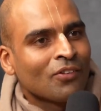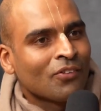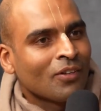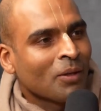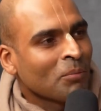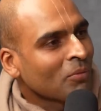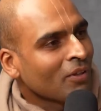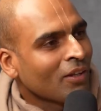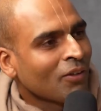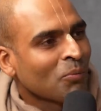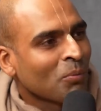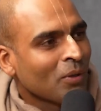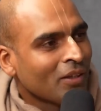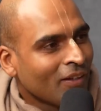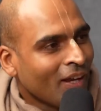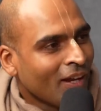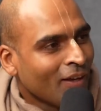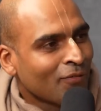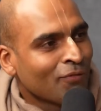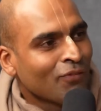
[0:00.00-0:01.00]
Sometimes we
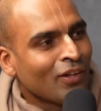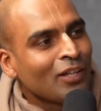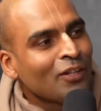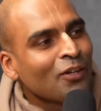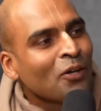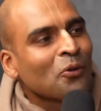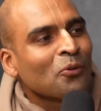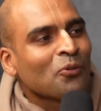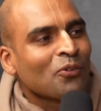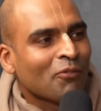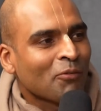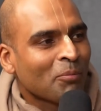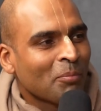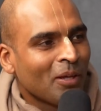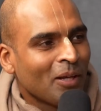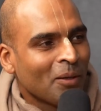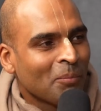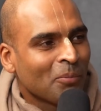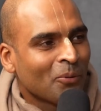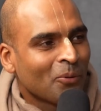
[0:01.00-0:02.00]
take videos of
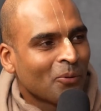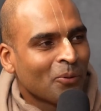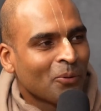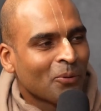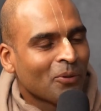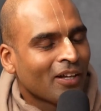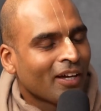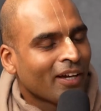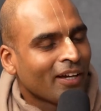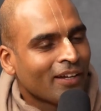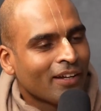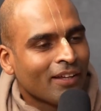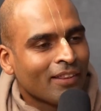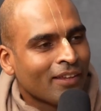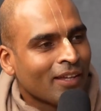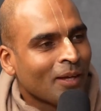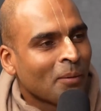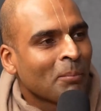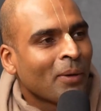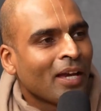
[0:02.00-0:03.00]
people like, and
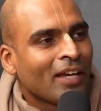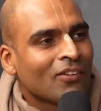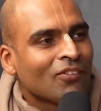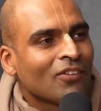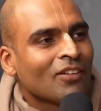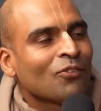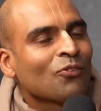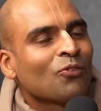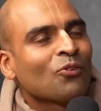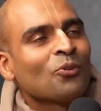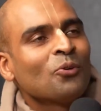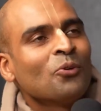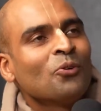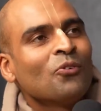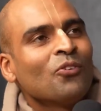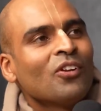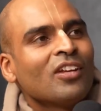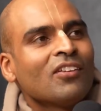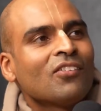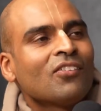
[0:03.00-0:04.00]
the amazing
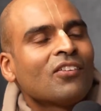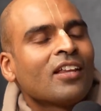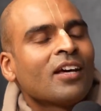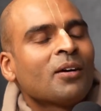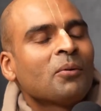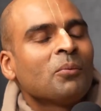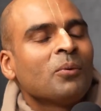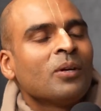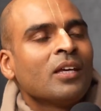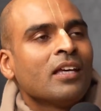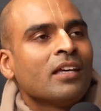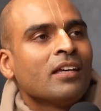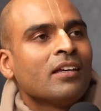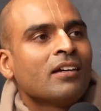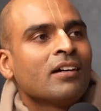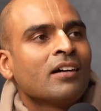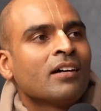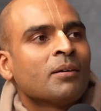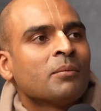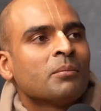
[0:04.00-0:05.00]
stories that we
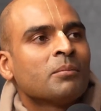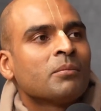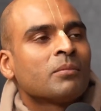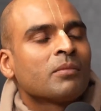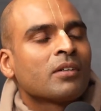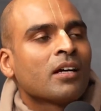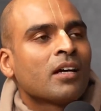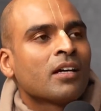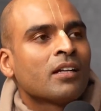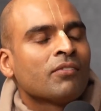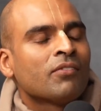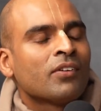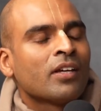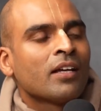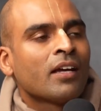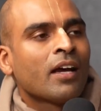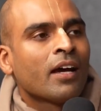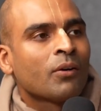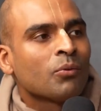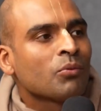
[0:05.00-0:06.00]
kind of
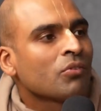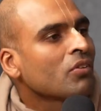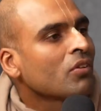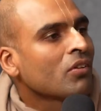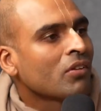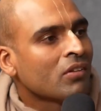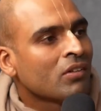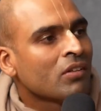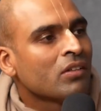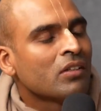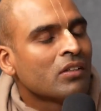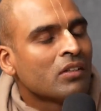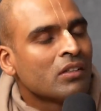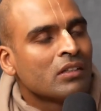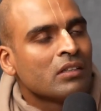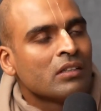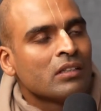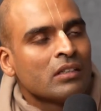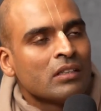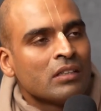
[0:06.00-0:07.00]
encountered.
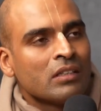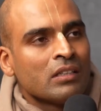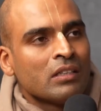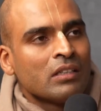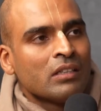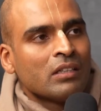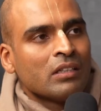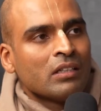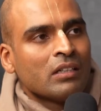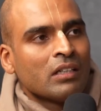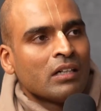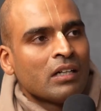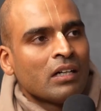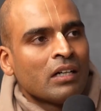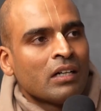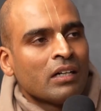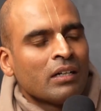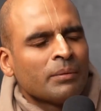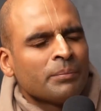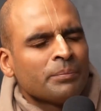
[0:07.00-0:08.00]

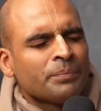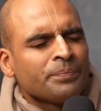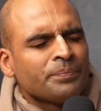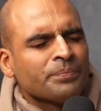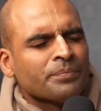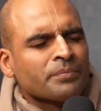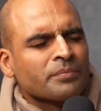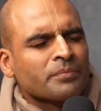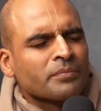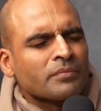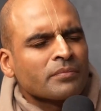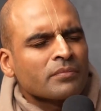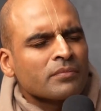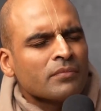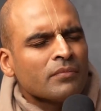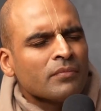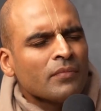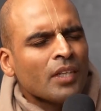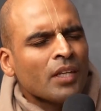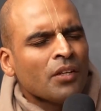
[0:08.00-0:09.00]

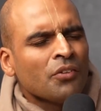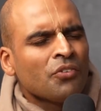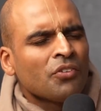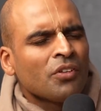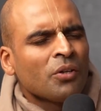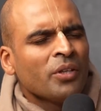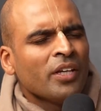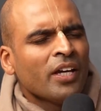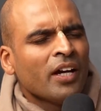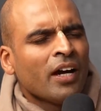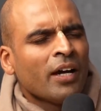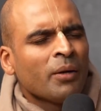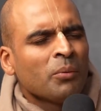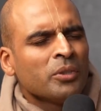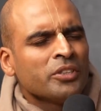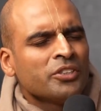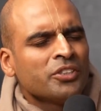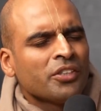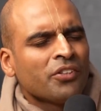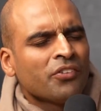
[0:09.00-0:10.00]
So yeah, I
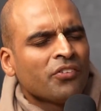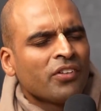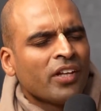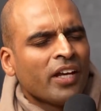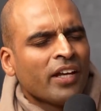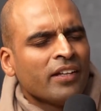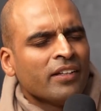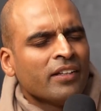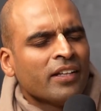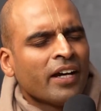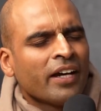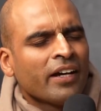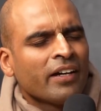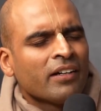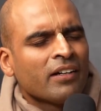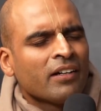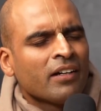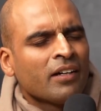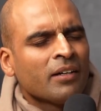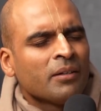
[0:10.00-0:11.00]
would just say that
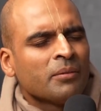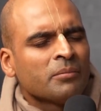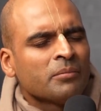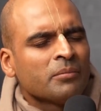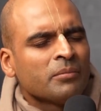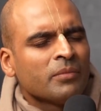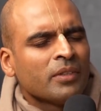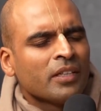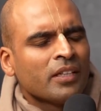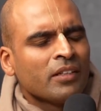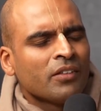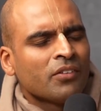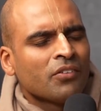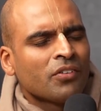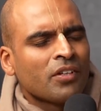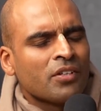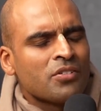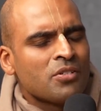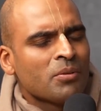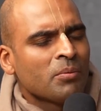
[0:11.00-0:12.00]
it's
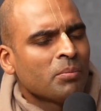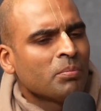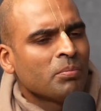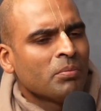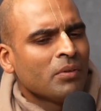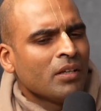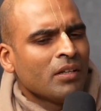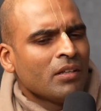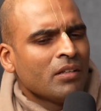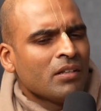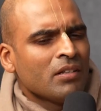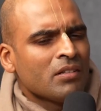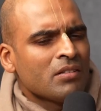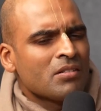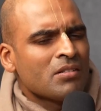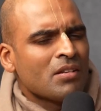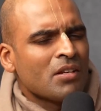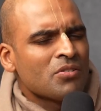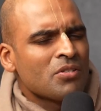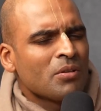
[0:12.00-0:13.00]
such
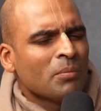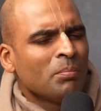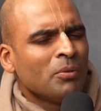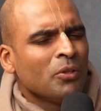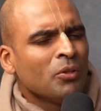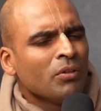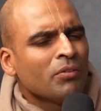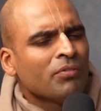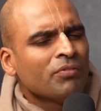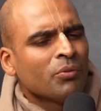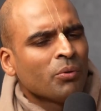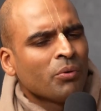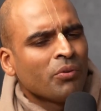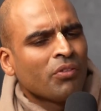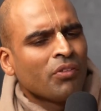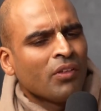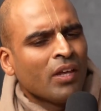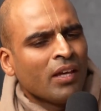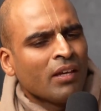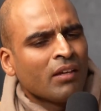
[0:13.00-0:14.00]
a beautiful
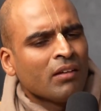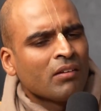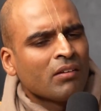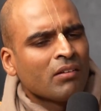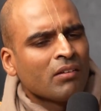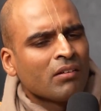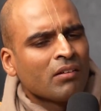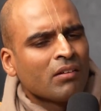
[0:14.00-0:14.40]
thing.